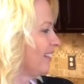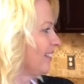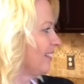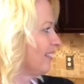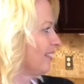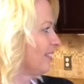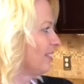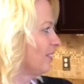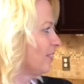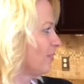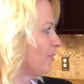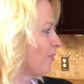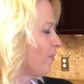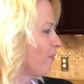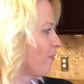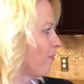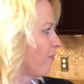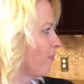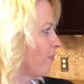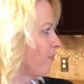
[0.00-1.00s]

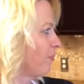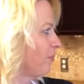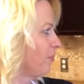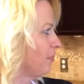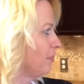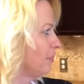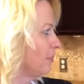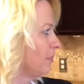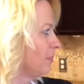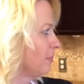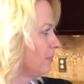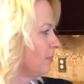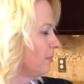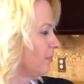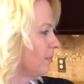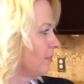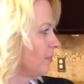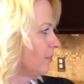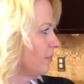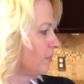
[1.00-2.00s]

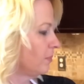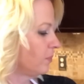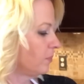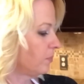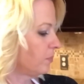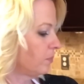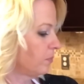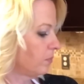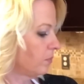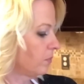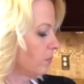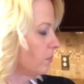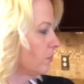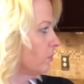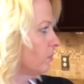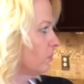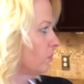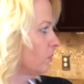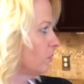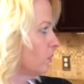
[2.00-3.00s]

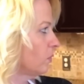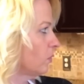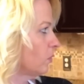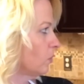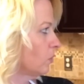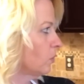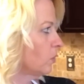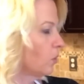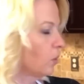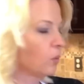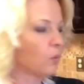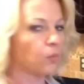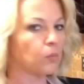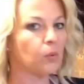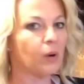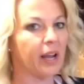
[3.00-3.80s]
No words are spoken by the person on screen.